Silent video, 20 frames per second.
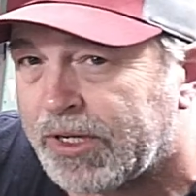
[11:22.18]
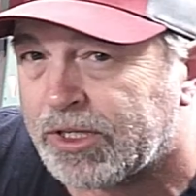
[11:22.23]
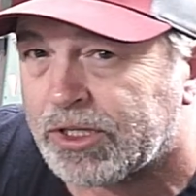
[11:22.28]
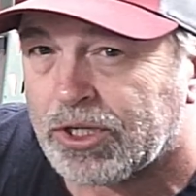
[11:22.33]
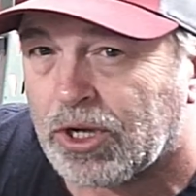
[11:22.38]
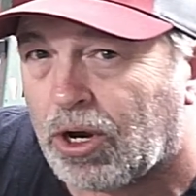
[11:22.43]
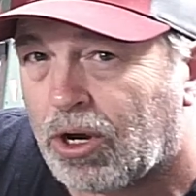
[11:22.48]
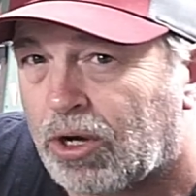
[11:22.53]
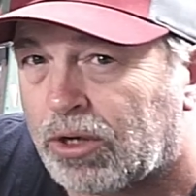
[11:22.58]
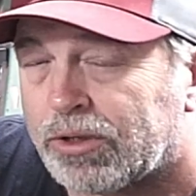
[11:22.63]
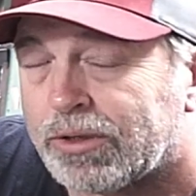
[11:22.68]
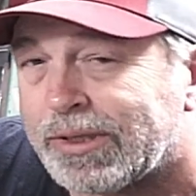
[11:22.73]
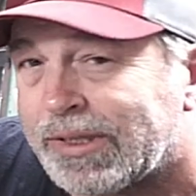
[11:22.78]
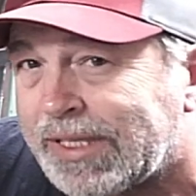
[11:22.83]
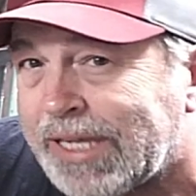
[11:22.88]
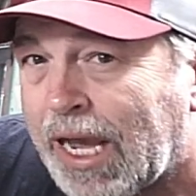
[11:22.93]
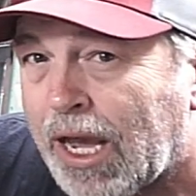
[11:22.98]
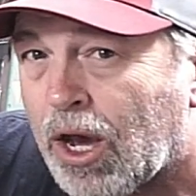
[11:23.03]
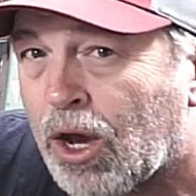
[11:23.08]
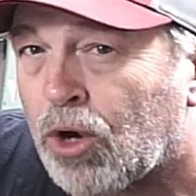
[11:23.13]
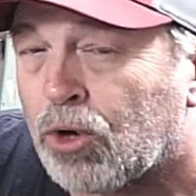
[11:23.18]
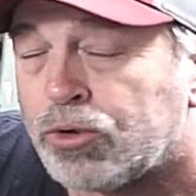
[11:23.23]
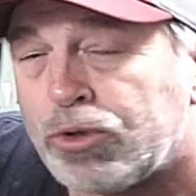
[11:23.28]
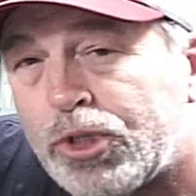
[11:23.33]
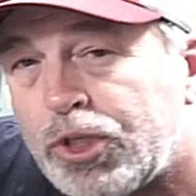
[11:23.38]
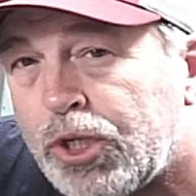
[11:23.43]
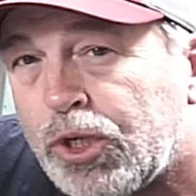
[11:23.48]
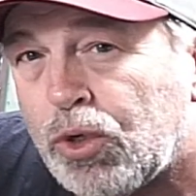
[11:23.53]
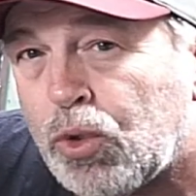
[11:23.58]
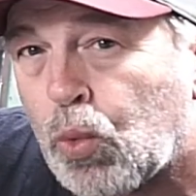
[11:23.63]
the salt down
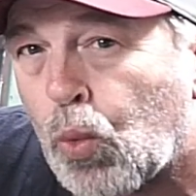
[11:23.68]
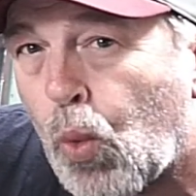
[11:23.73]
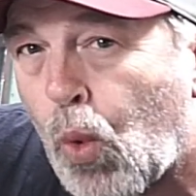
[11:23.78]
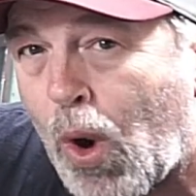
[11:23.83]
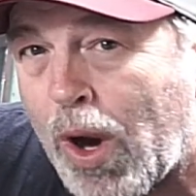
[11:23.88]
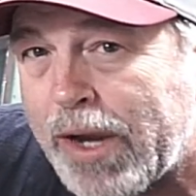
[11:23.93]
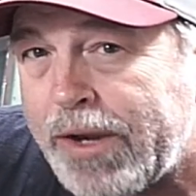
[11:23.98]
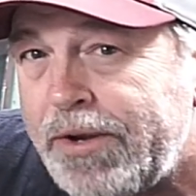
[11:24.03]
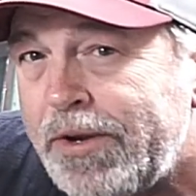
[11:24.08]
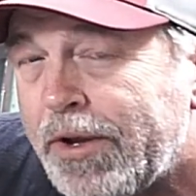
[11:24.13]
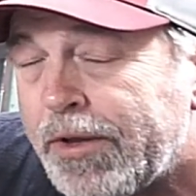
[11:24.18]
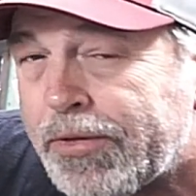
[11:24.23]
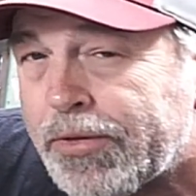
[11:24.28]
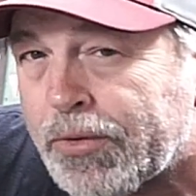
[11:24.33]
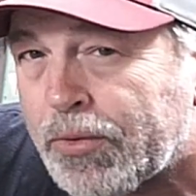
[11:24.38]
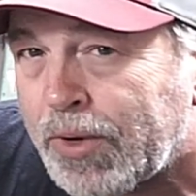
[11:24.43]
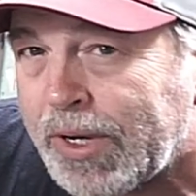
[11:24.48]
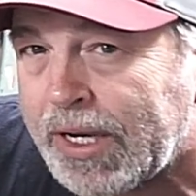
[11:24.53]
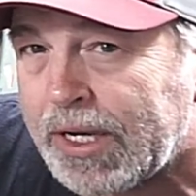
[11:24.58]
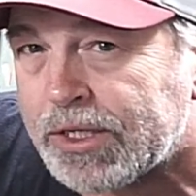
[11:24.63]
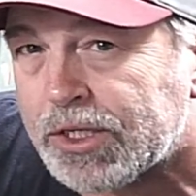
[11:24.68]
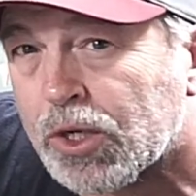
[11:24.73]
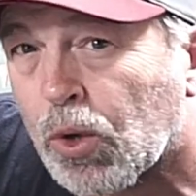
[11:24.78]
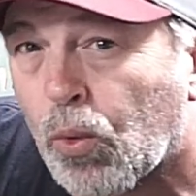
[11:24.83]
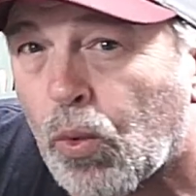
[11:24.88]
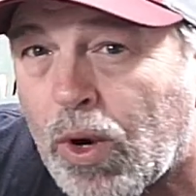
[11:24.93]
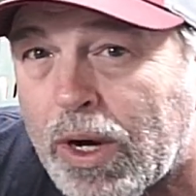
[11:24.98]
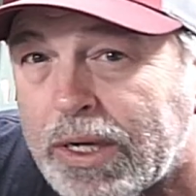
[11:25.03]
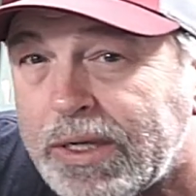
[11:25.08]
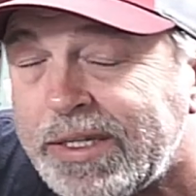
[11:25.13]
to 1 to 3, so
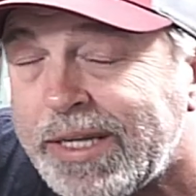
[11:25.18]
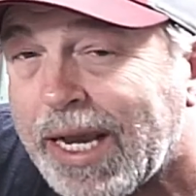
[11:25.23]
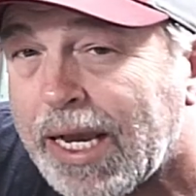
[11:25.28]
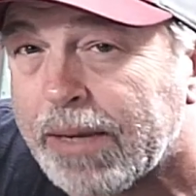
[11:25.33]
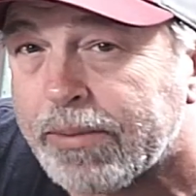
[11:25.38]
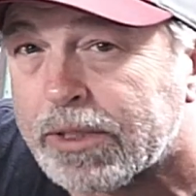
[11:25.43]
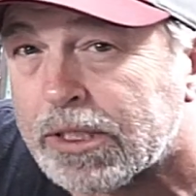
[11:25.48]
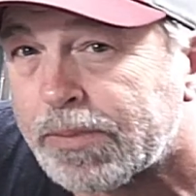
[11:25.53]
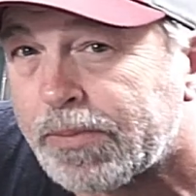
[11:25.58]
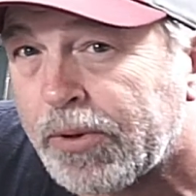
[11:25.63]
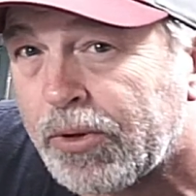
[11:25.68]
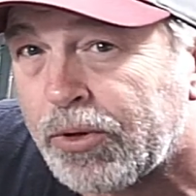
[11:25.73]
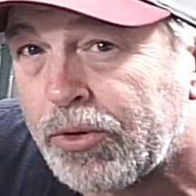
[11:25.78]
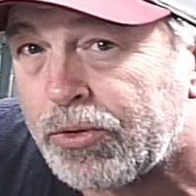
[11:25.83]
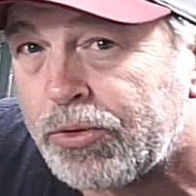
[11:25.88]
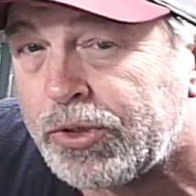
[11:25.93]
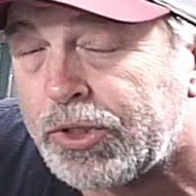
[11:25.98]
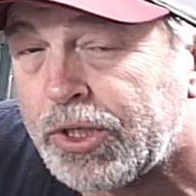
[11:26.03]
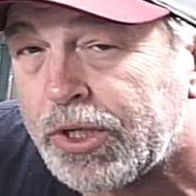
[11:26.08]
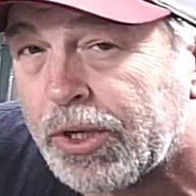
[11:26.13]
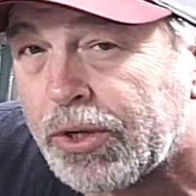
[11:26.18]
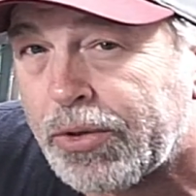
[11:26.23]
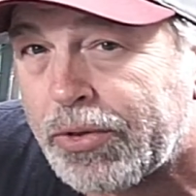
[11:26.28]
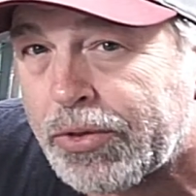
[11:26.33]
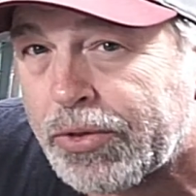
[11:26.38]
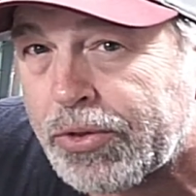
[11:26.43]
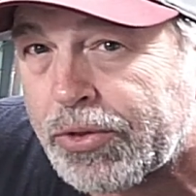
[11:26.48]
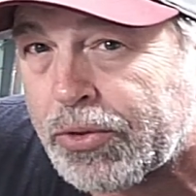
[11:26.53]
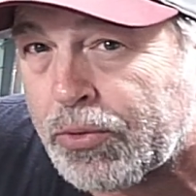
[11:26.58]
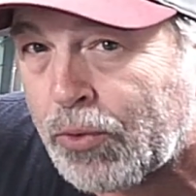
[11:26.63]
1 tablespoon to
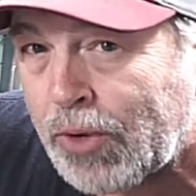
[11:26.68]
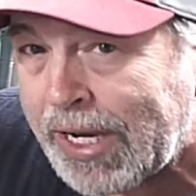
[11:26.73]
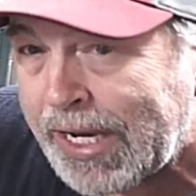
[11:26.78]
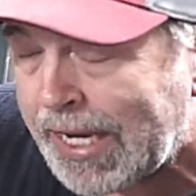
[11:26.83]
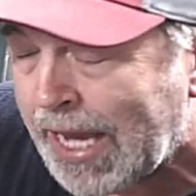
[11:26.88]
3